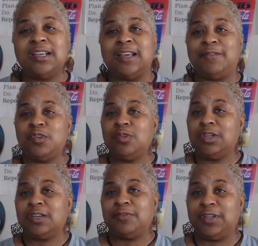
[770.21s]
if you are
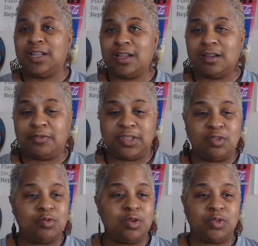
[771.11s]
looking for love and
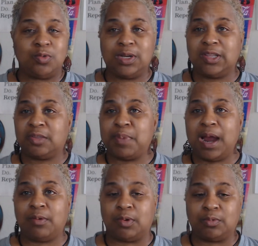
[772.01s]
you know you're in this
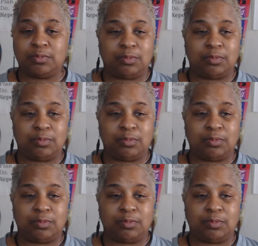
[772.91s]
spiral